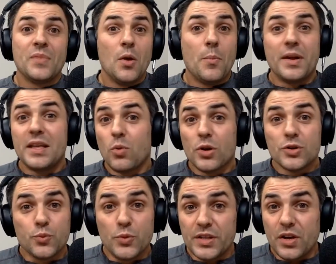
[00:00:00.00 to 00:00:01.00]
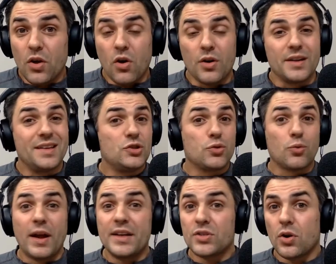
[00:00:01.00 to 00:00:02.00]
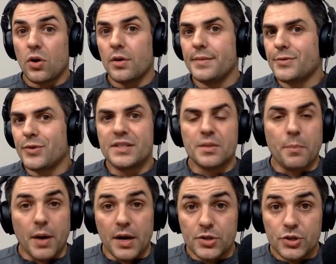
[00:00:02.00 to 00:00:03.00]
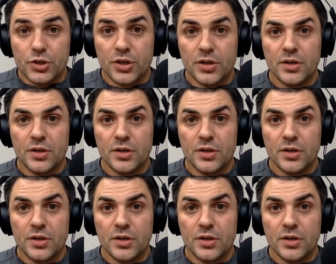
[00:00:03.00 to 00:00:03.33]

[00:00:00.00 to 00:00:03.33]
But he works really hard. He trains hard, trains a bunch.